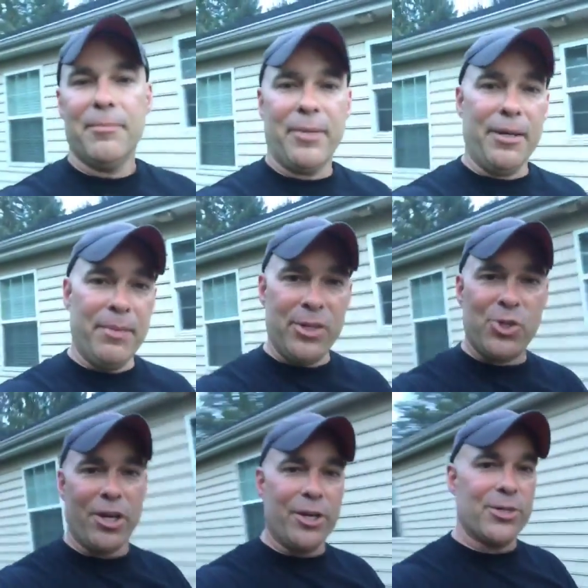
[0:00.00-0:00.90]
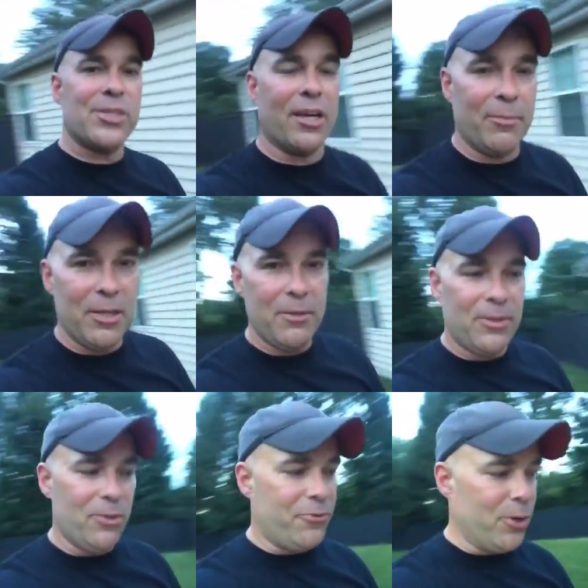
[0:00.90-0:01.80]
My administrator is telling me
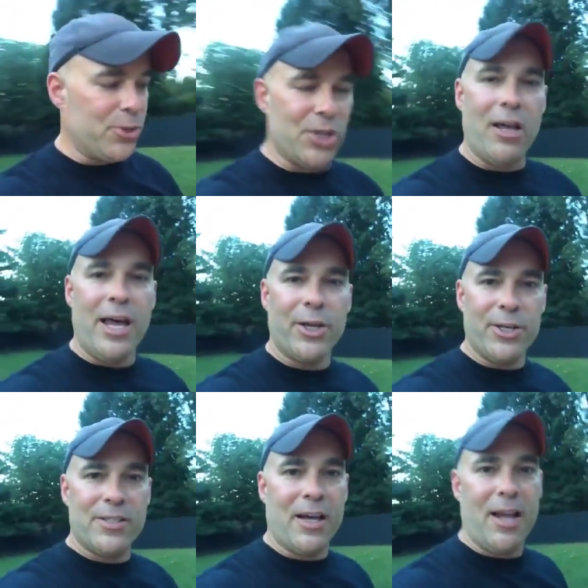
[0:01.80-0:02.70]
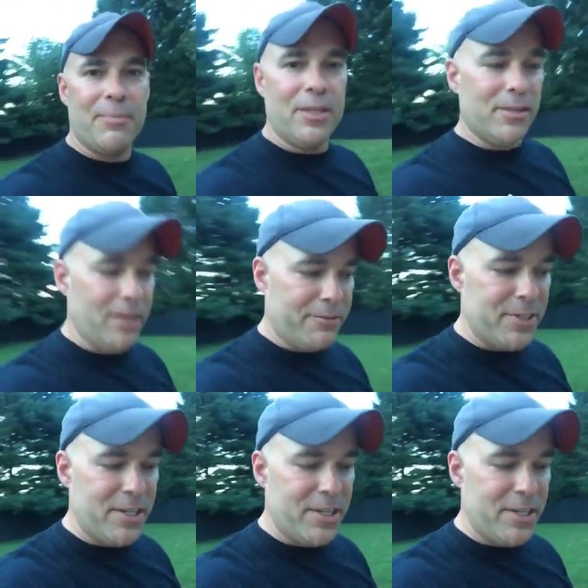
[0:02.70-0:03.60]
you folks all had a good time, that you
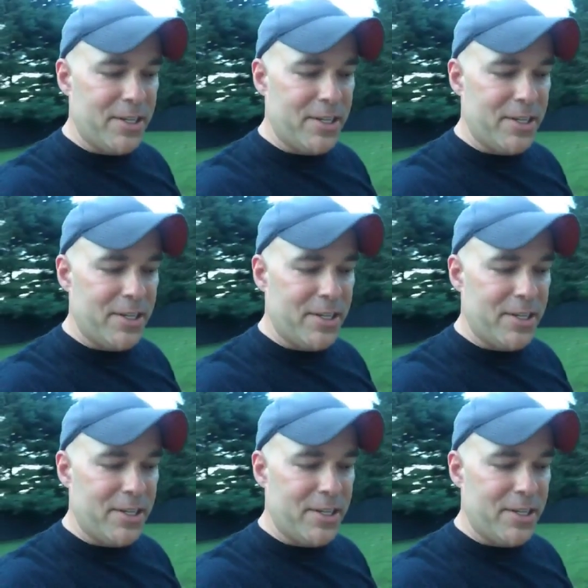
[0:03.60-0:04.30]
loved it. You're saying